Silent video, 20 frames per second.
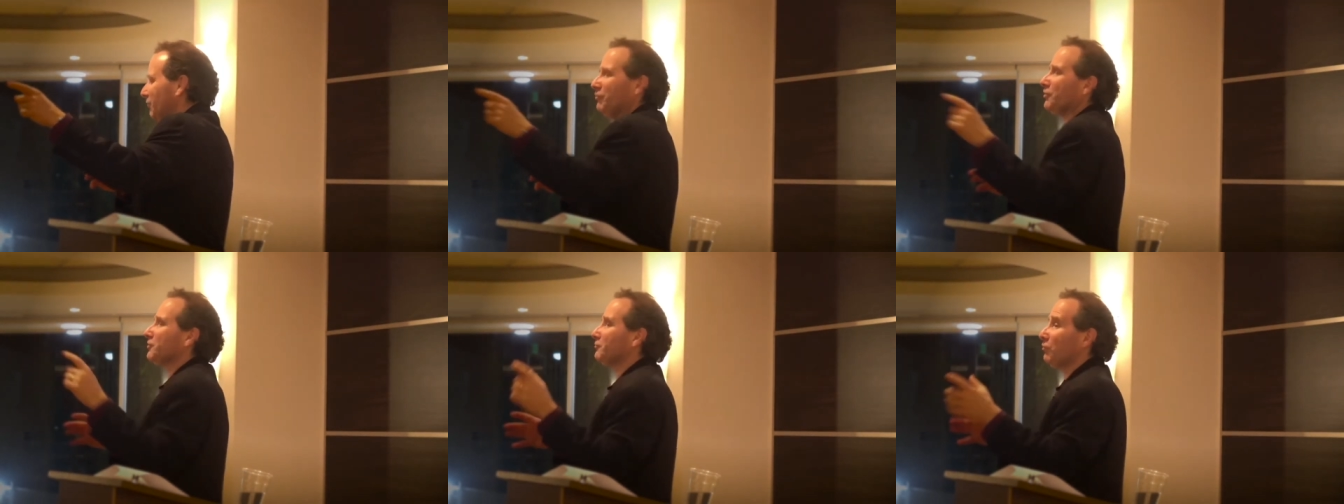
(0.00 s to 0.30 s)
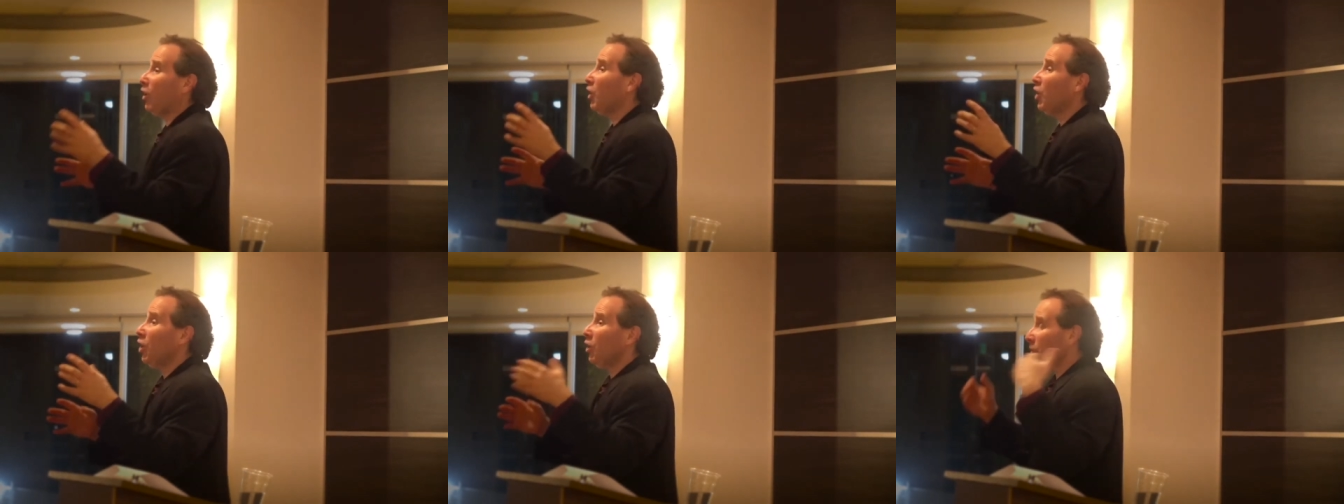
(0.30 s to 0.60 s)
First of
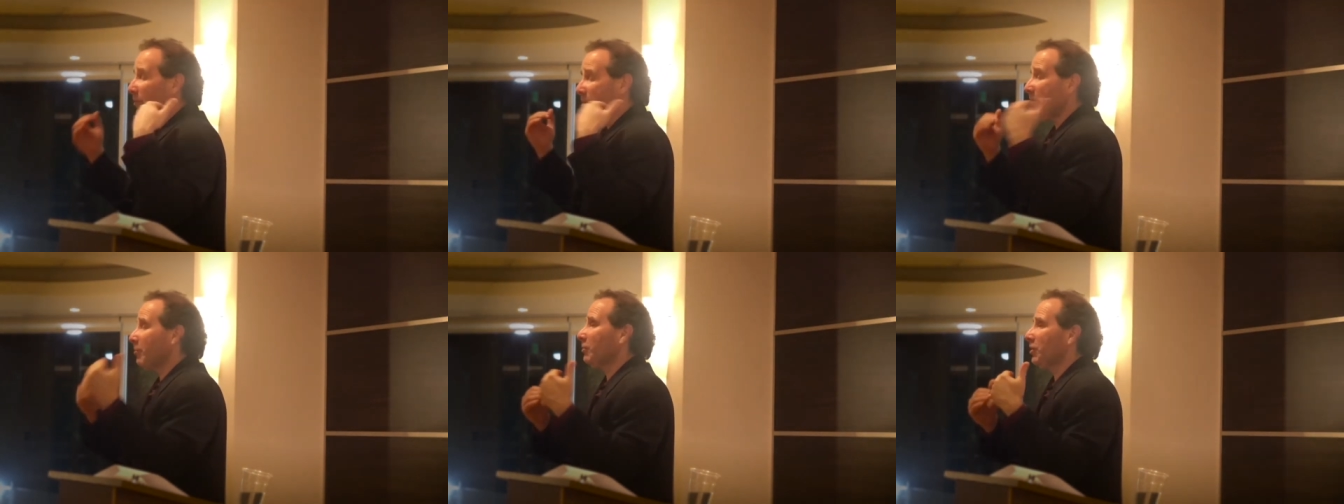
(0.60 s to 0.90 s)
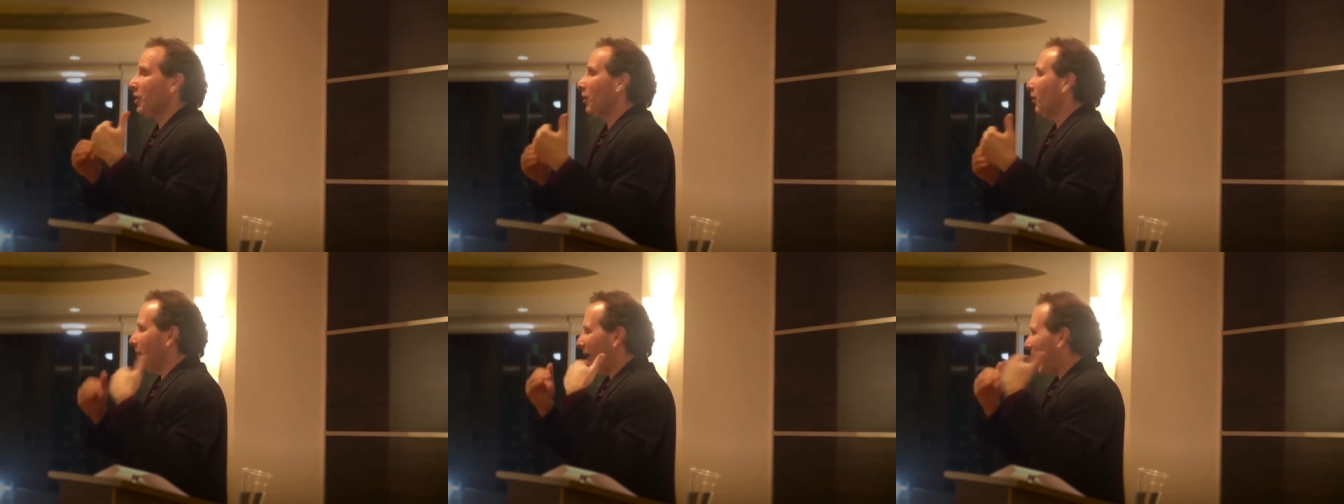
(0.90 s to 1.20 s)
all, when people
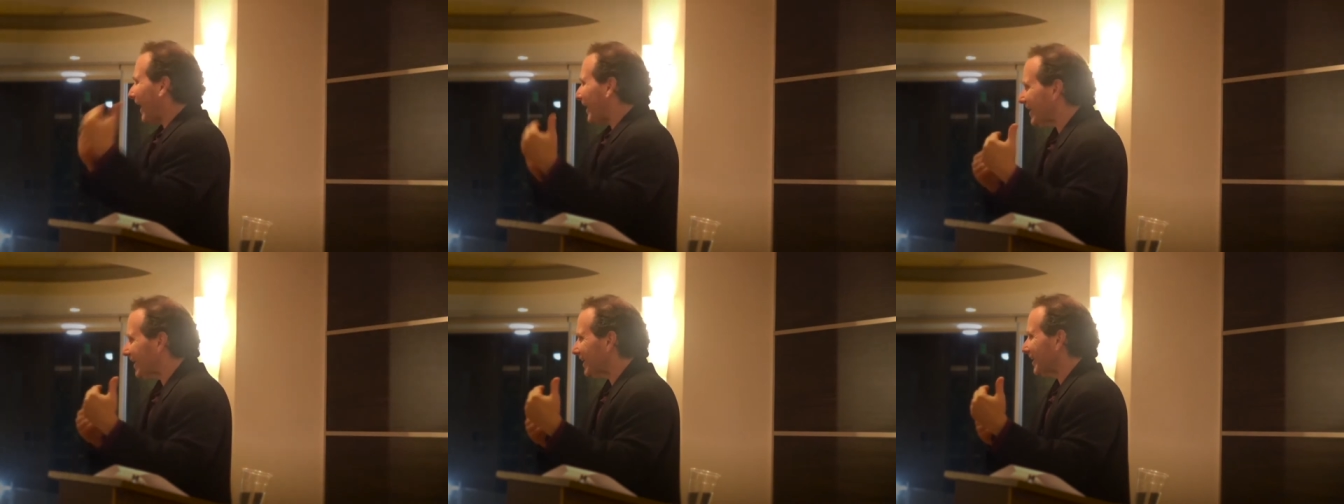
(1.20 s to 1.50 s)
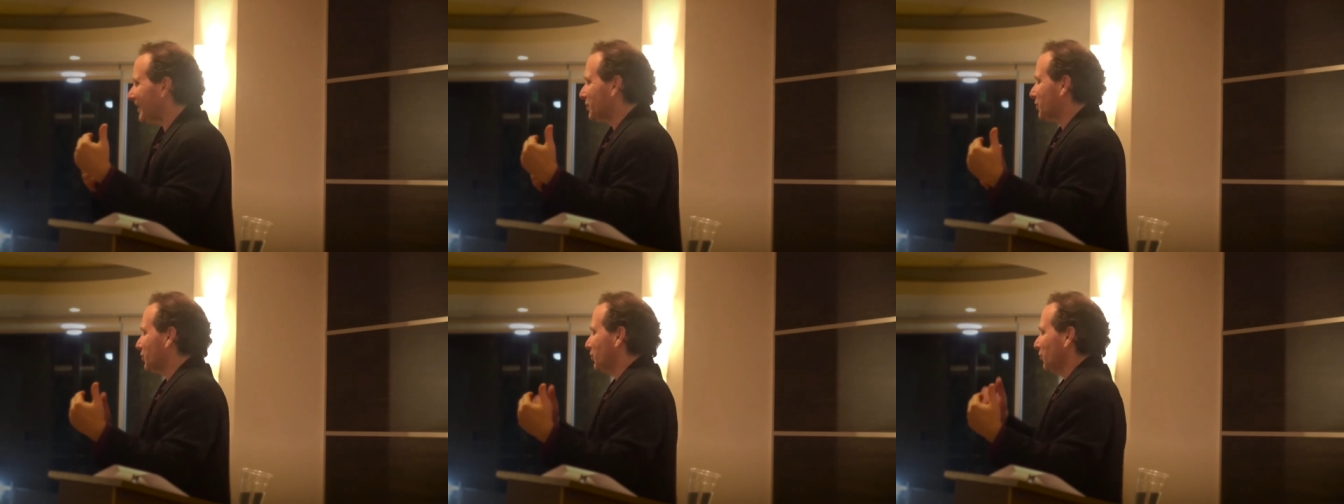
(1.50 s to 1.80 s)
go, am I going to
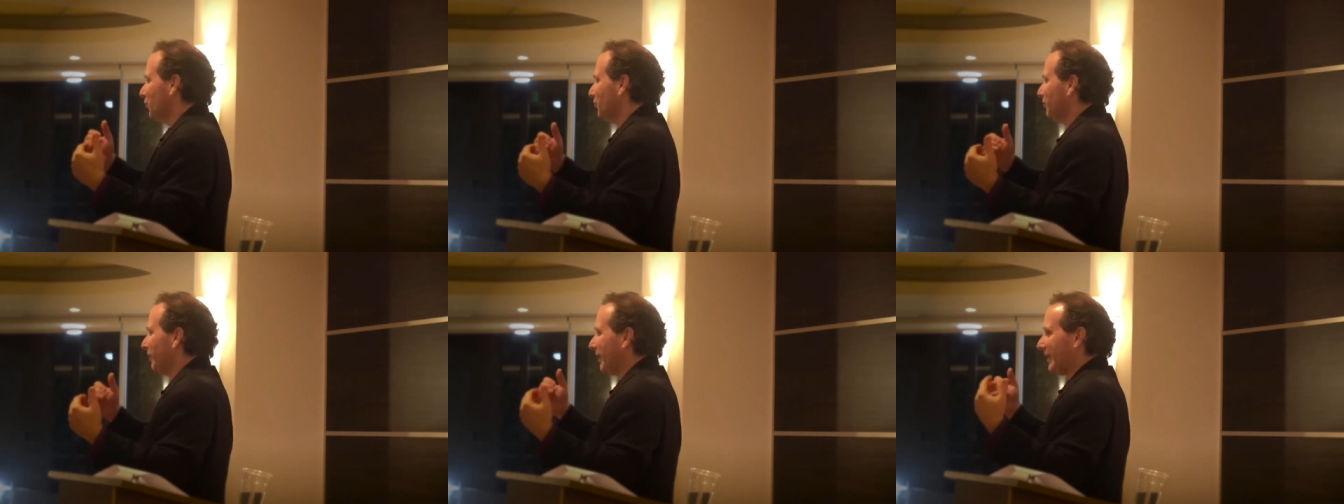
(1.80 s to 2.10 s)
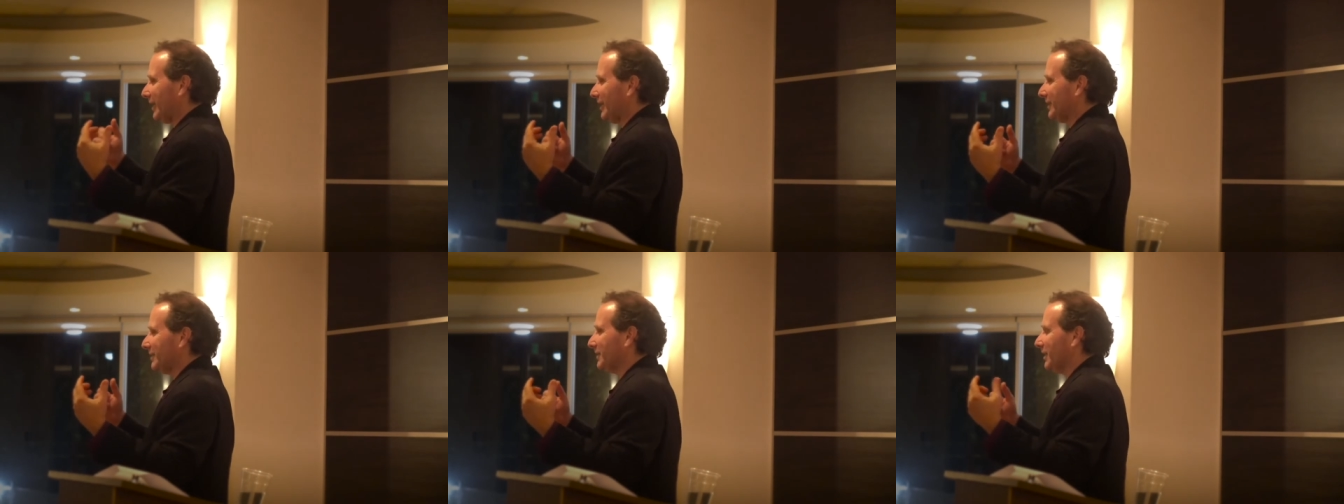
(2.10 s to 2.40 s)
get sued
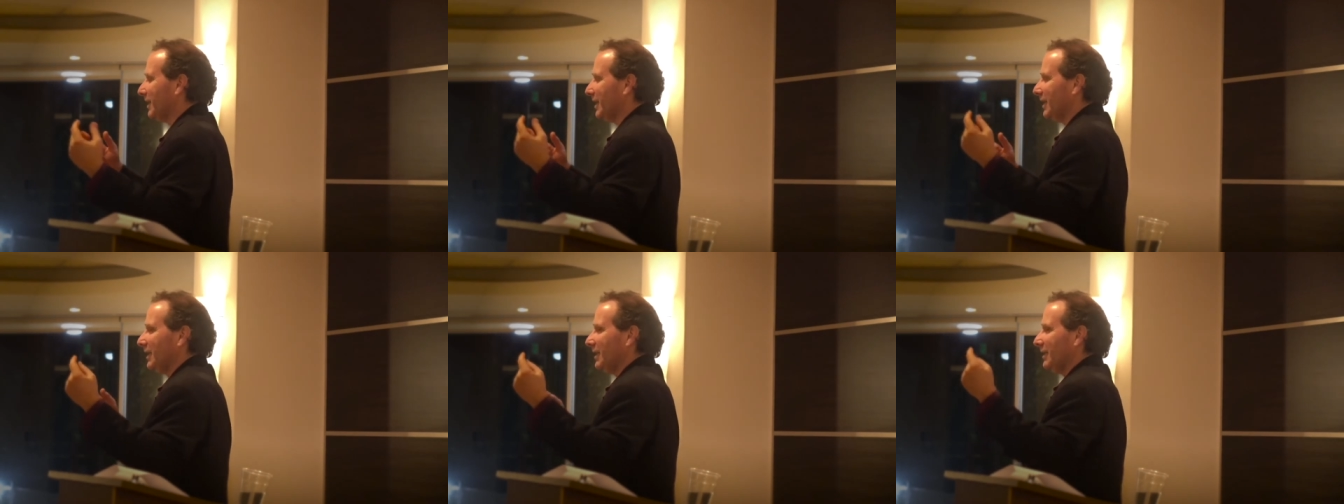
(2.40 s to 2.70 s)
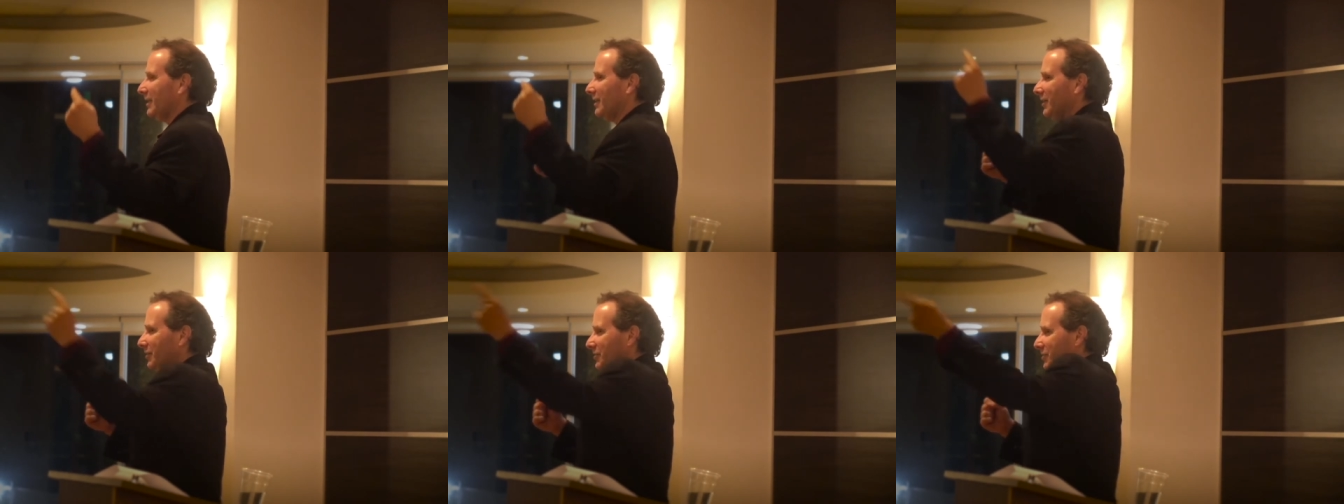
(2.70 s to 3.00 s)
because
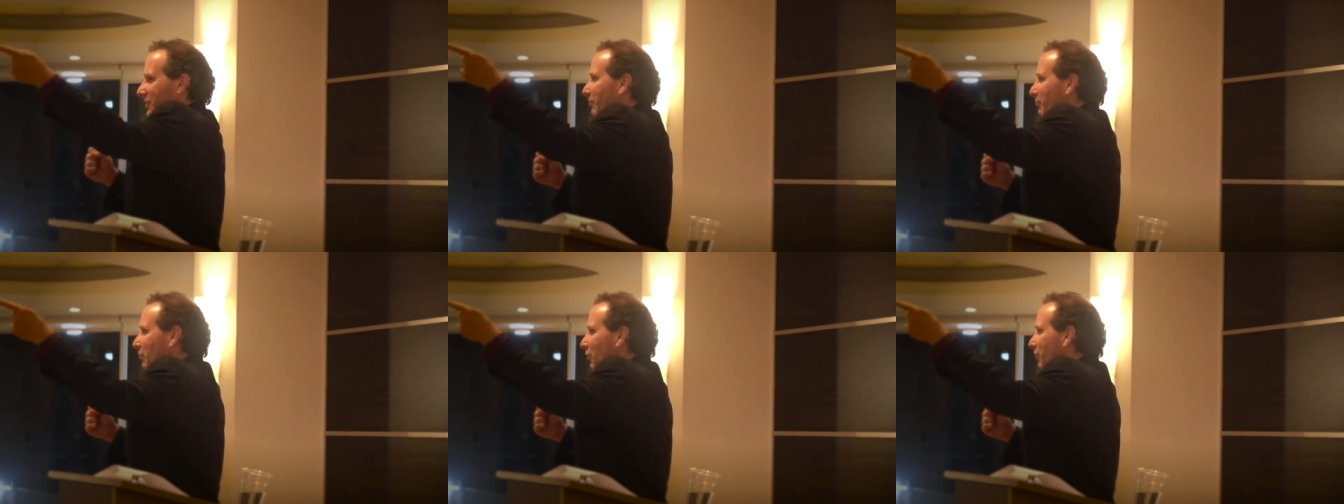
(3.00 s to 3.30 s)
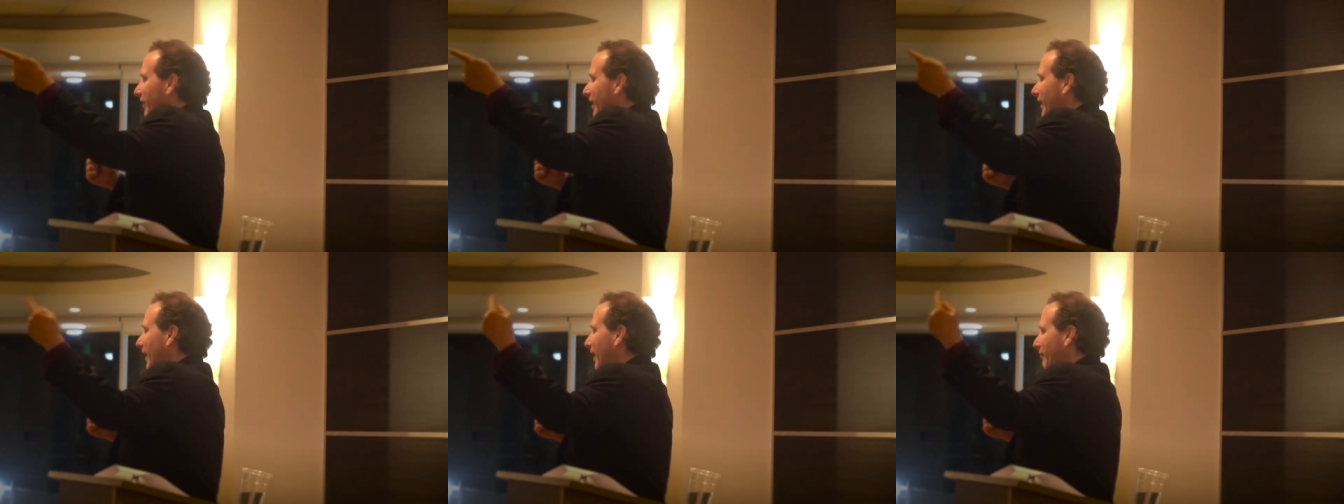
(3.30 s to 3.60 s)
there's some
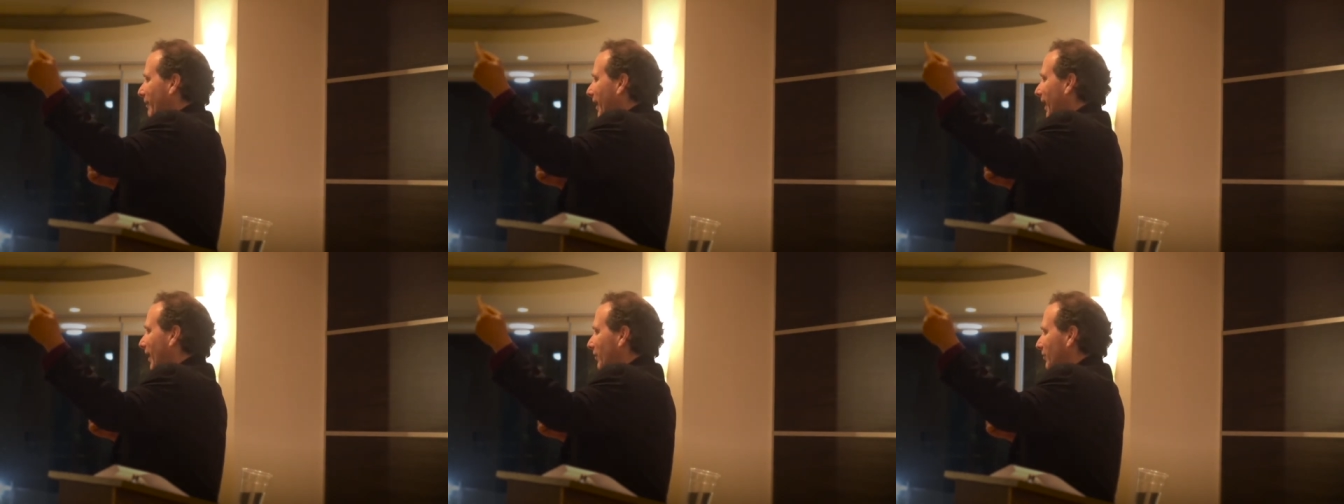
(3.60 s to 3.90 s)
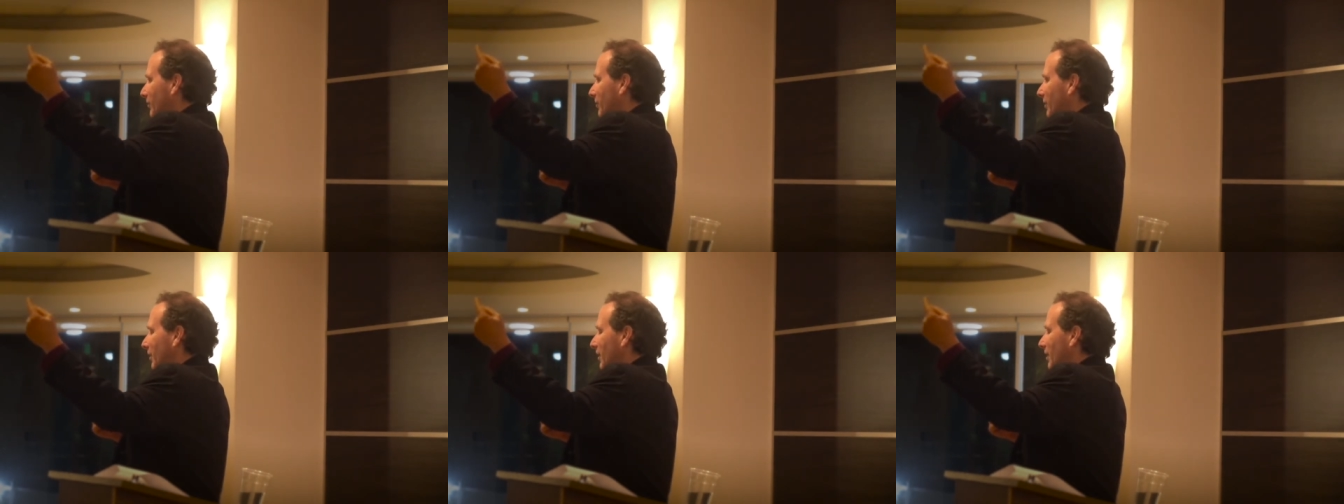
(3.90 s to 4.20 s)
movie came
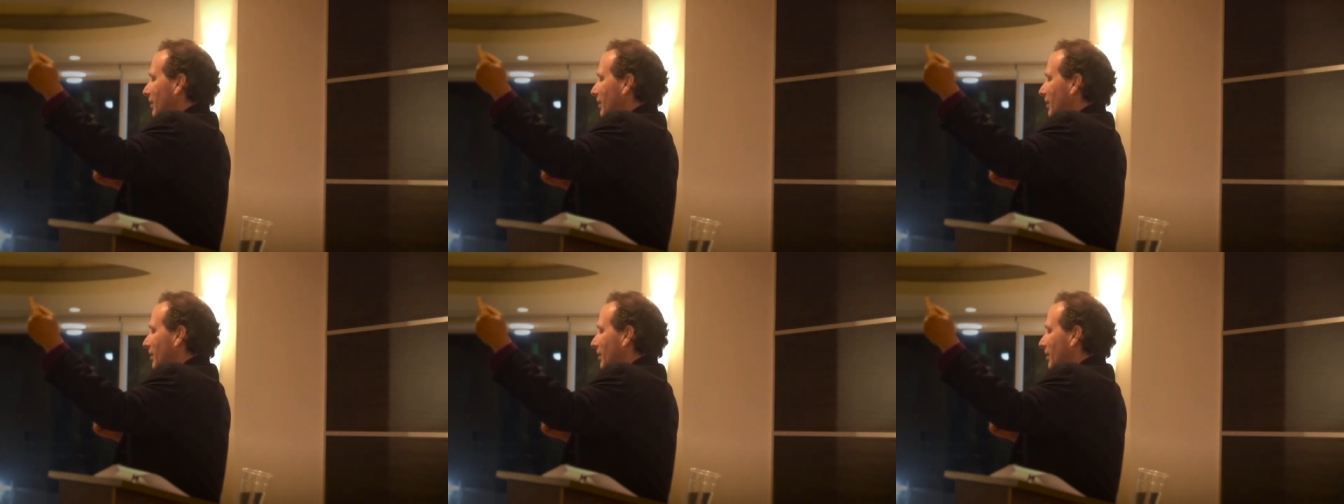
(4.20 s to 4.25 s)
out,